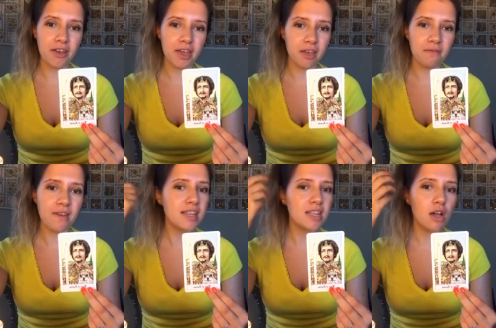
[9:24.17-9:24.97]
you
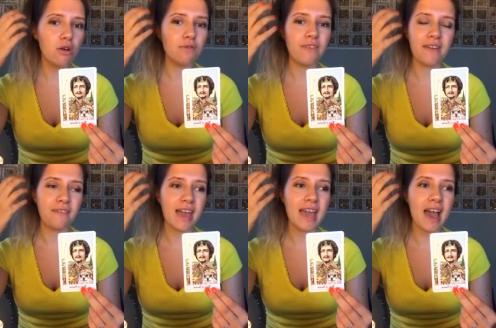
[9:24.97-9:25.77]
they know that
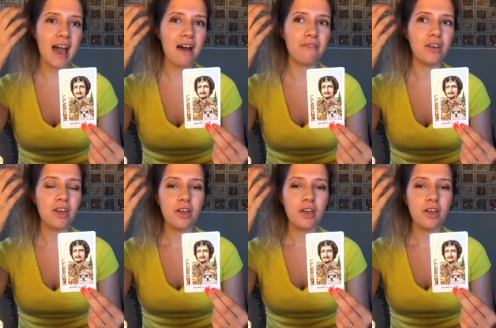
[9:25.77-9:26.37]
they have